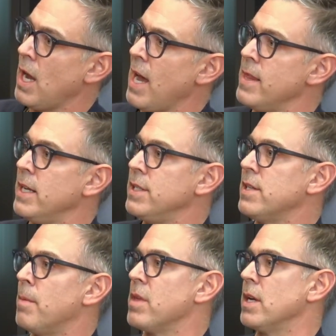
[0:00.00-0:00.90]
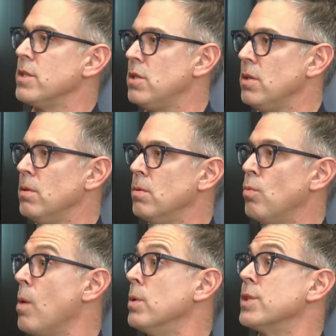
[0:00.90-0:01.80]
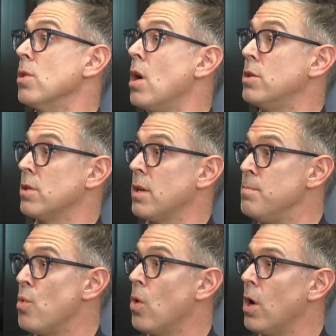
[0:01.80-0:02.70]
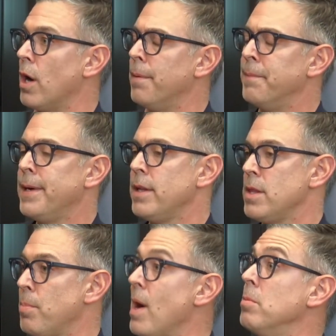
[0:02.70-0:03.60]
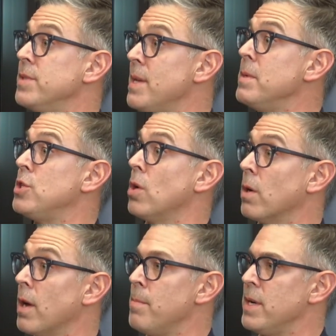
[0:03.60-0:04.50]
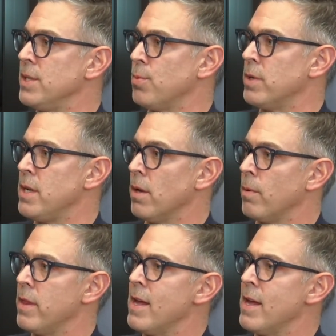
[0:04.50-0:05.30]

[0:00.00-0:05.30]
and then something to what was largely more the problems that mature companies were dealing with.